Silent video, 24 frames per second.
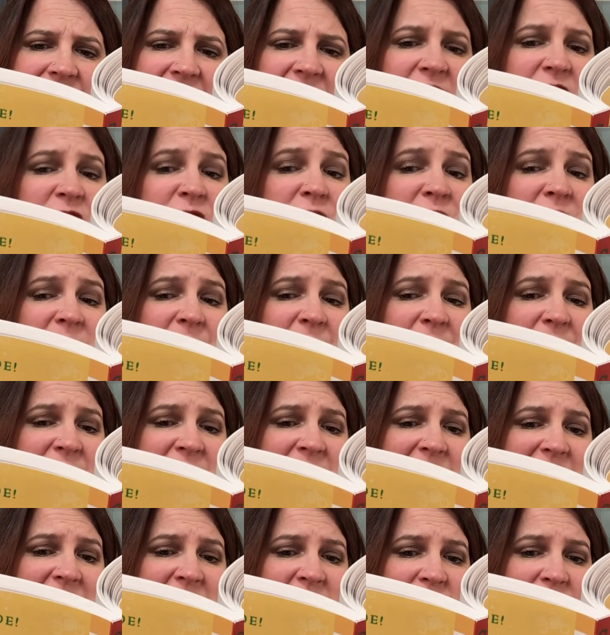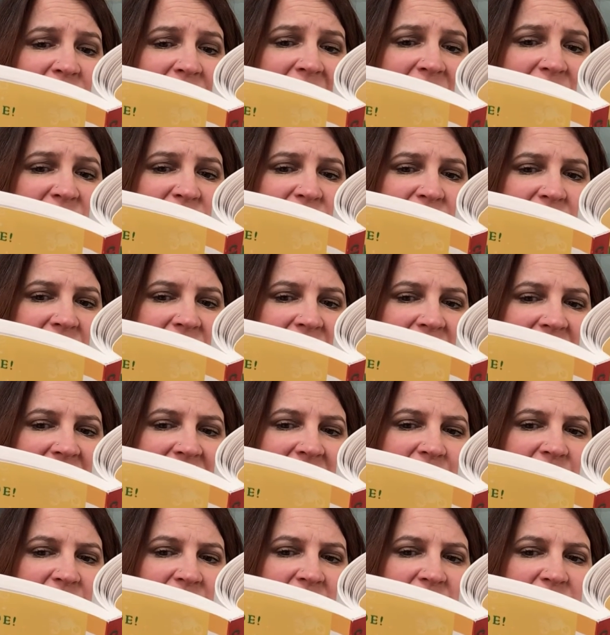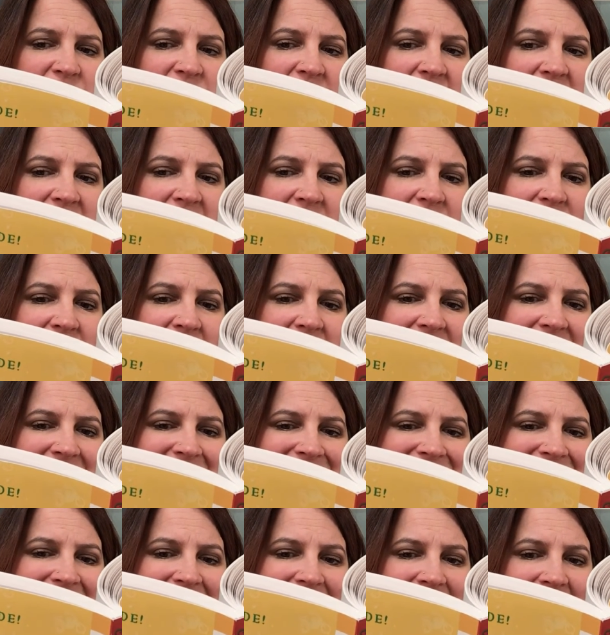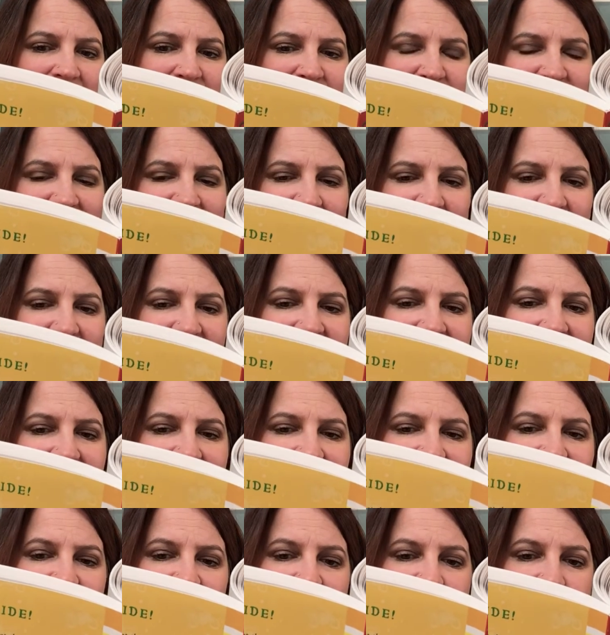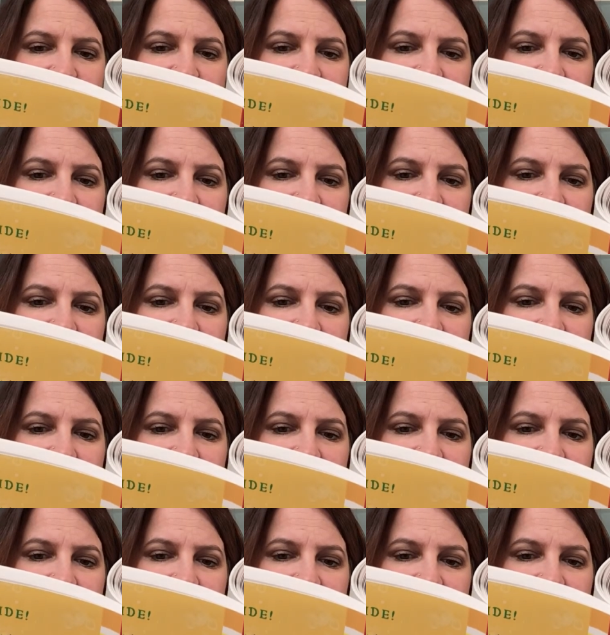You're supposed to be in your mouse hole asleep, not riding around in the daylight where people can see you.